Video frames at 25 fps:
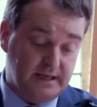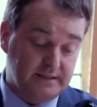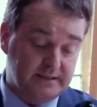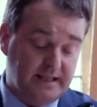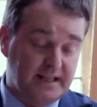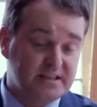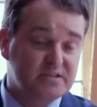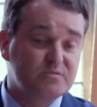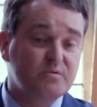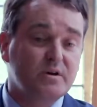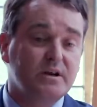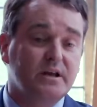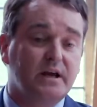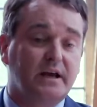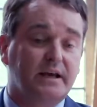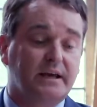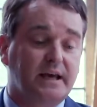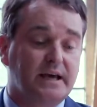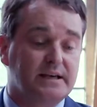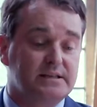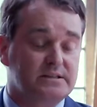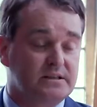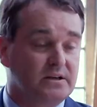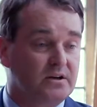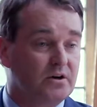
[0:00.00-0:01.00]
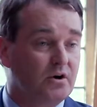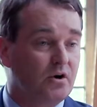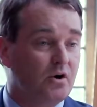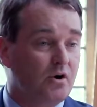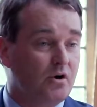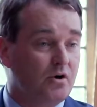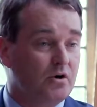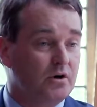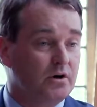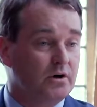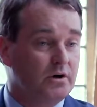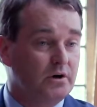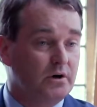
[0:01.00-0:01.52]
And that's really, I guess, the
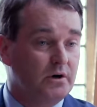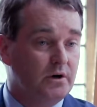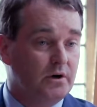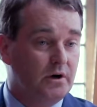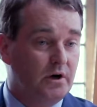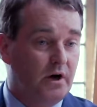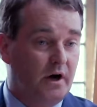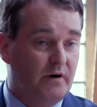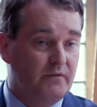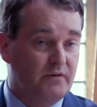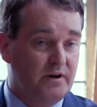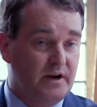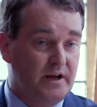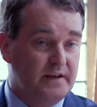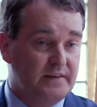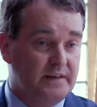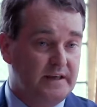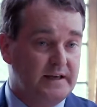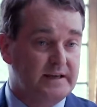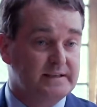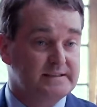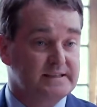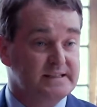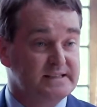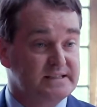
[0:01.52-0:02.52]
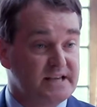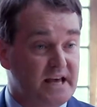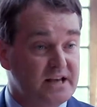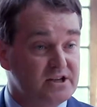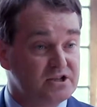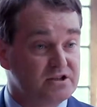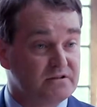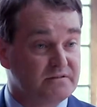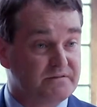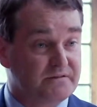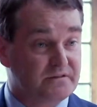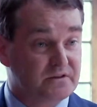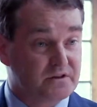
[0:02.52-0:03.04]
core of what I think is
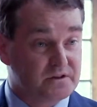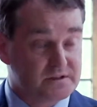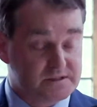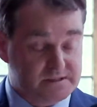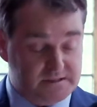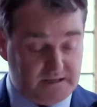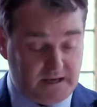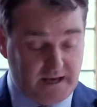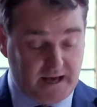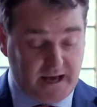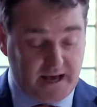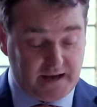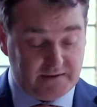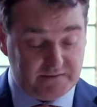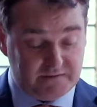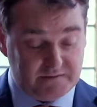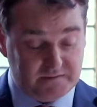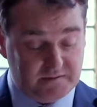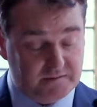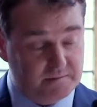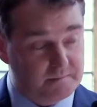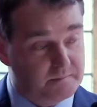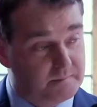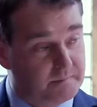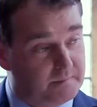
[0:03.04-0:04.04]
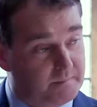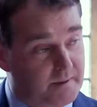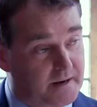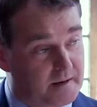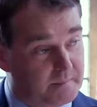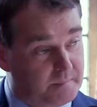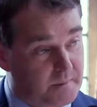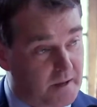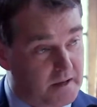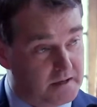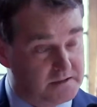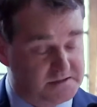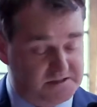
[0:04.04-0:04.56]
essential for us to have better
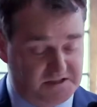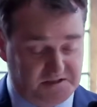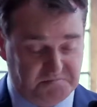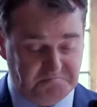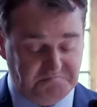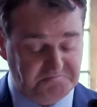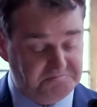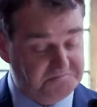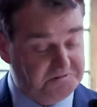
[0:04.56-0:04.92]
policy.